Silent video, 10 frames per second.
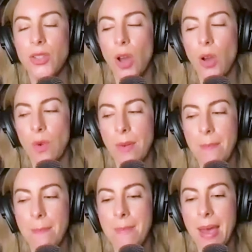don't
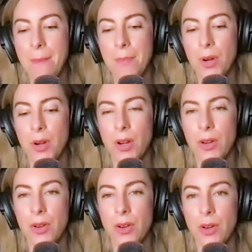
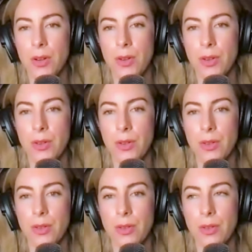remember
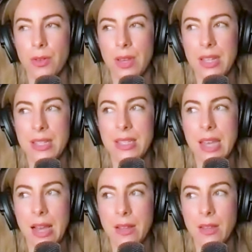
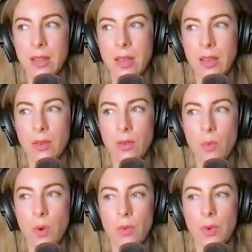exactly
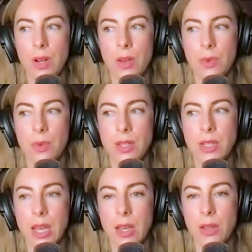what it
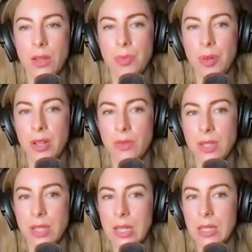entailed, but it
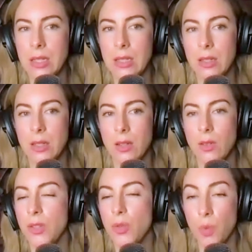was like
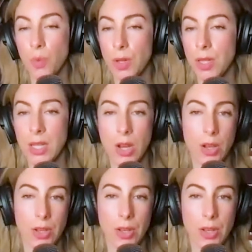it's really not